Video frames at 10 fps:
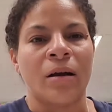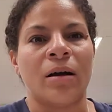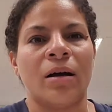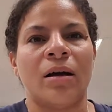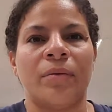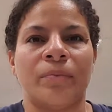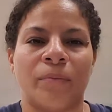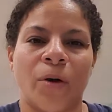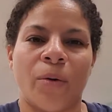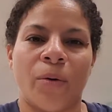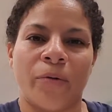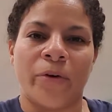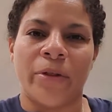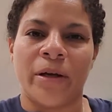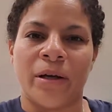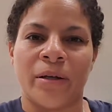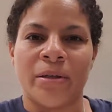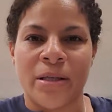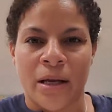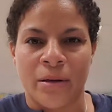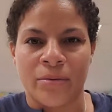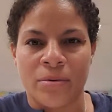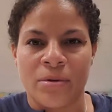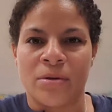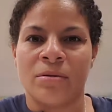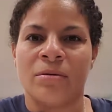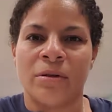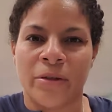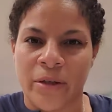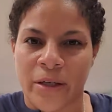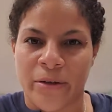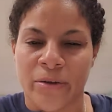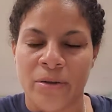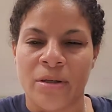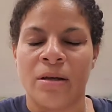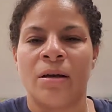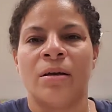Go over their sounds and their letters.